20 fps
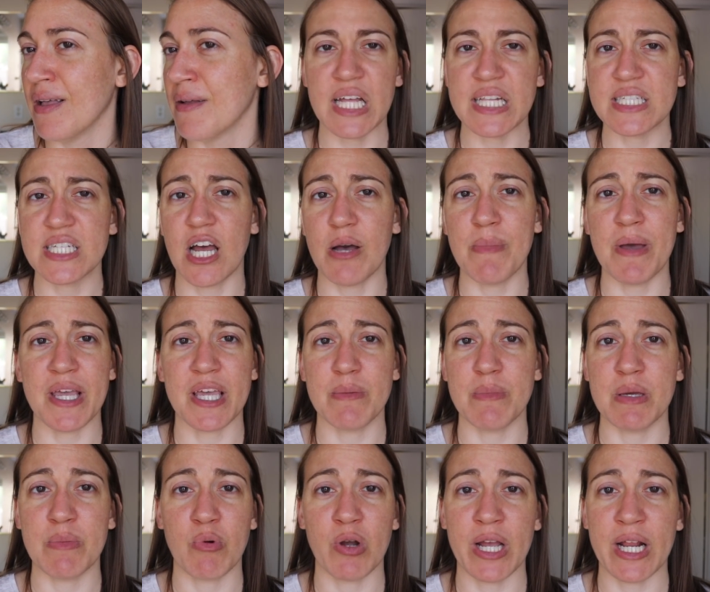It's not making
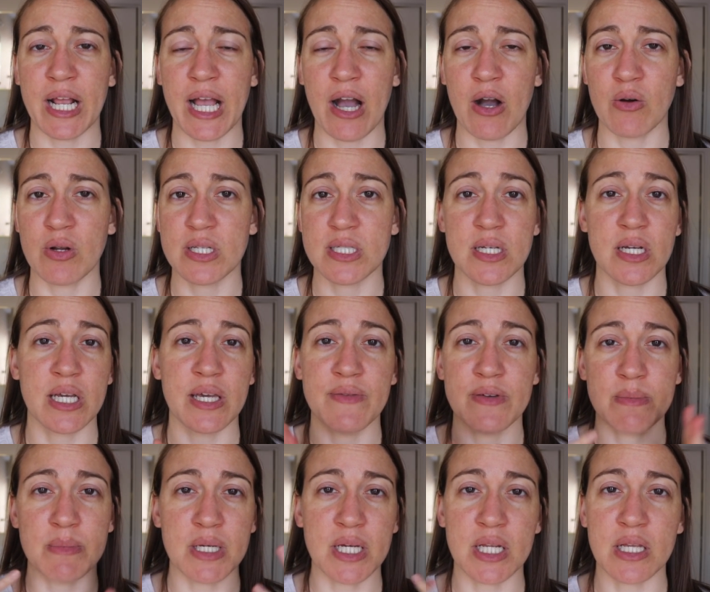me break out, it's not
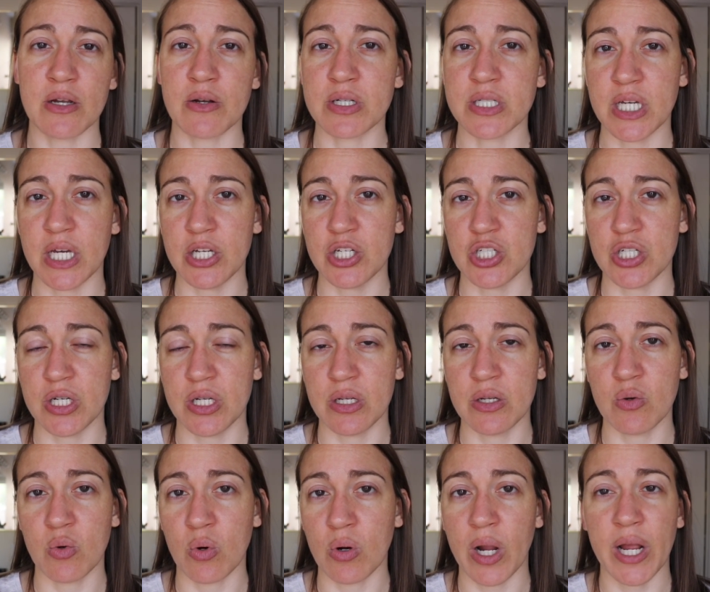giving me any
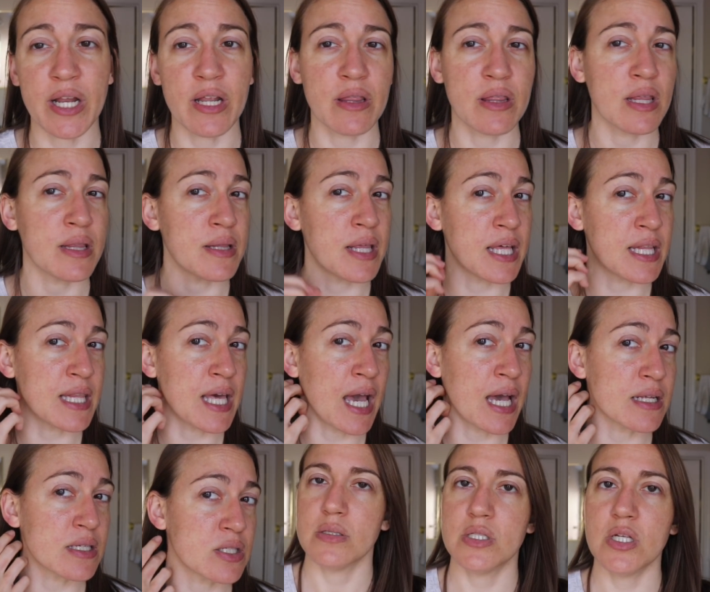irritation or anything like
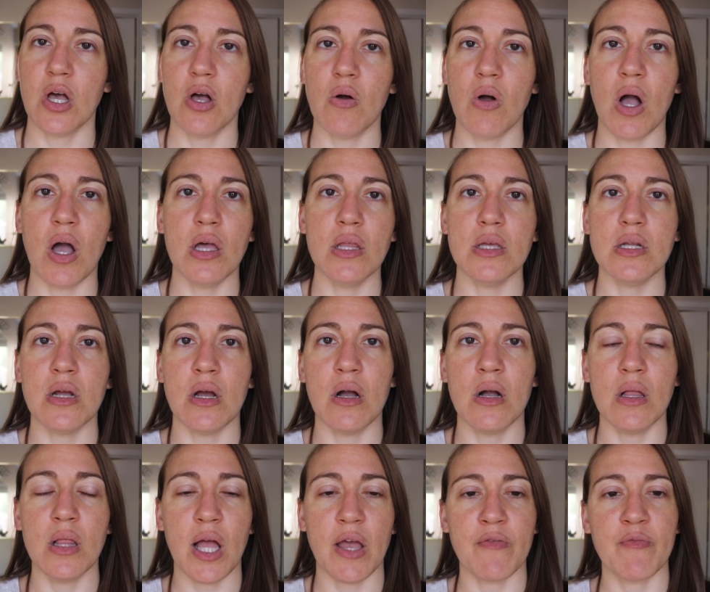that. So all in
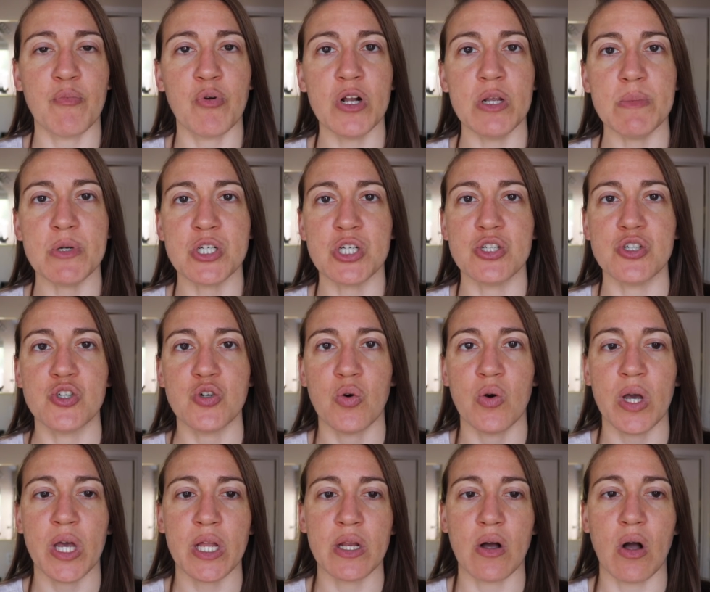all, I've pretty much
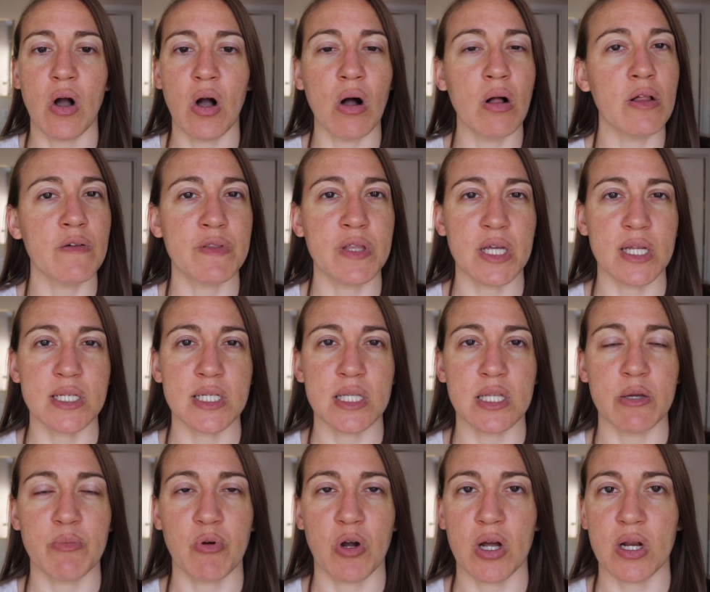enjoyed all of the Indie
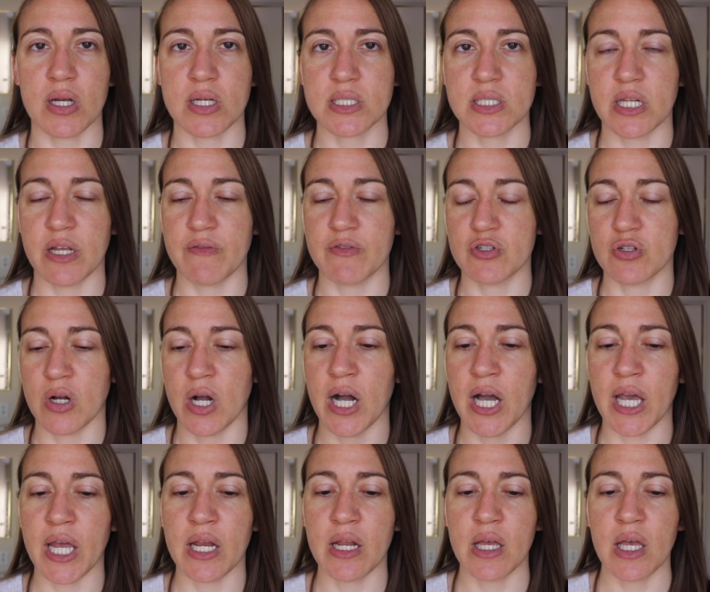Lee products that I've
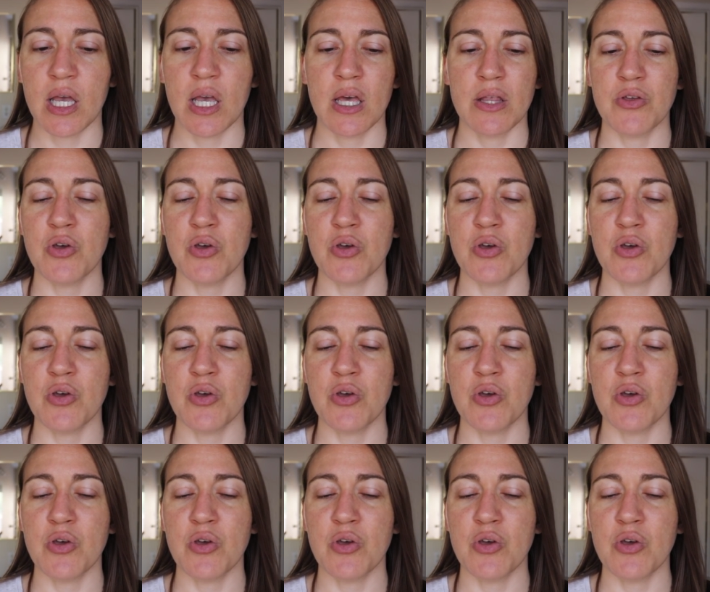tried.